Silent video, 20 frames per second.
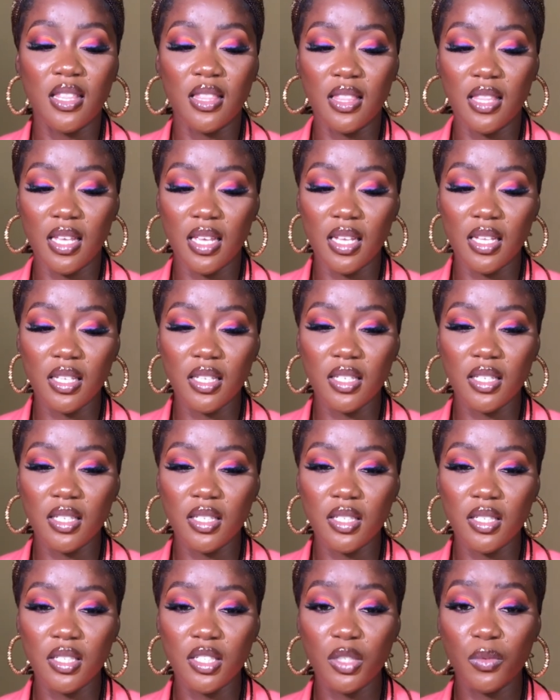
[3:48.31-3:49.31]
Then
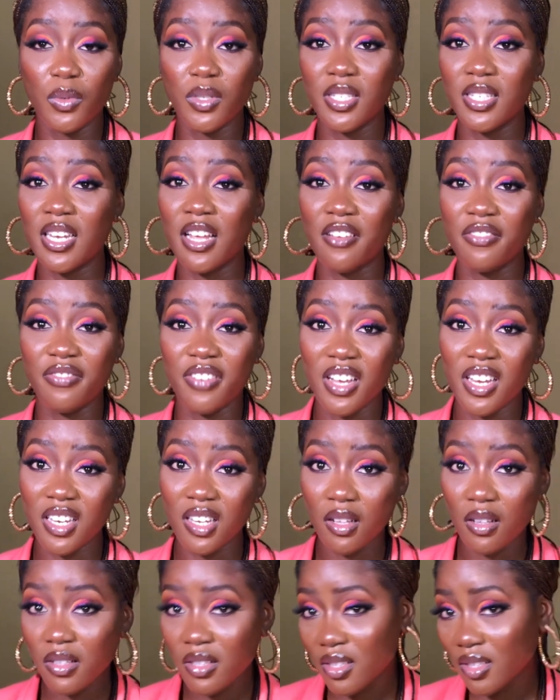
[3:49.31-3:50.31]
she was in her
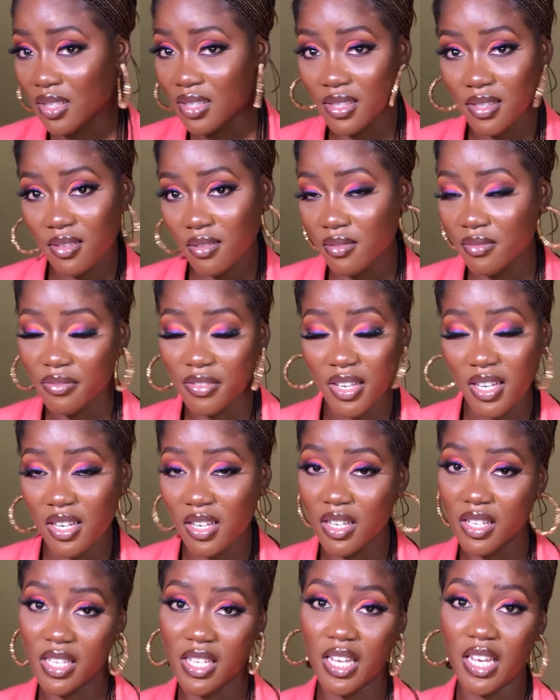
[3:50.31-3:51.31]

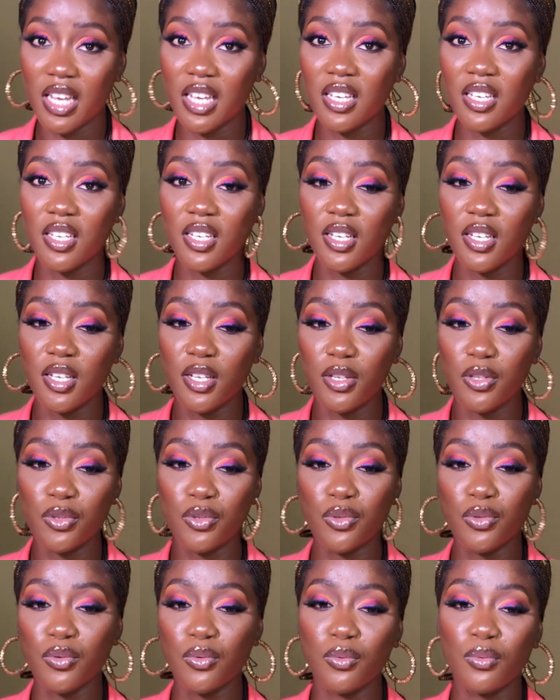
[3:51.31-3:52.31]
final year in
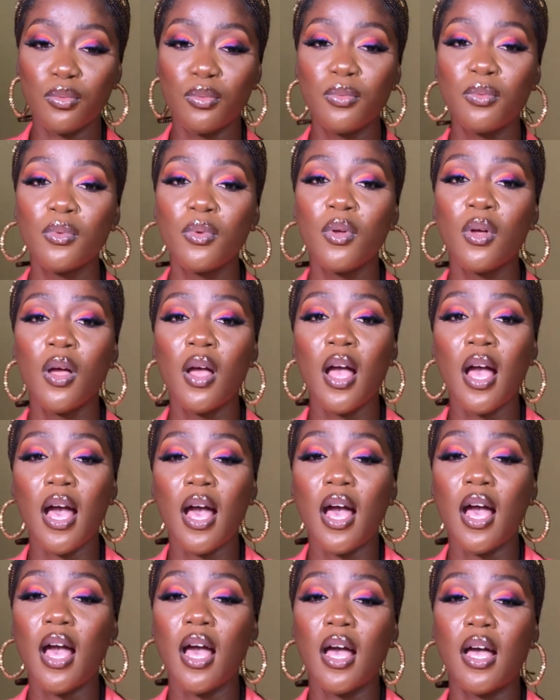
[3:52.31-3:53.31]
school,
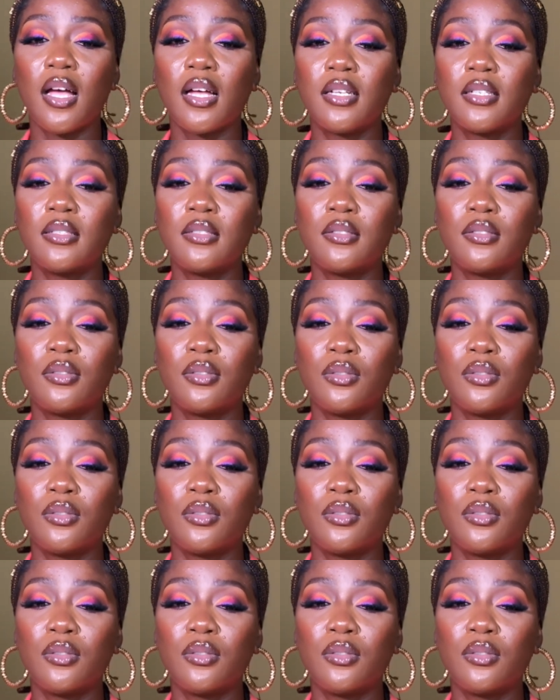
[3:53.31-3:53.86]
and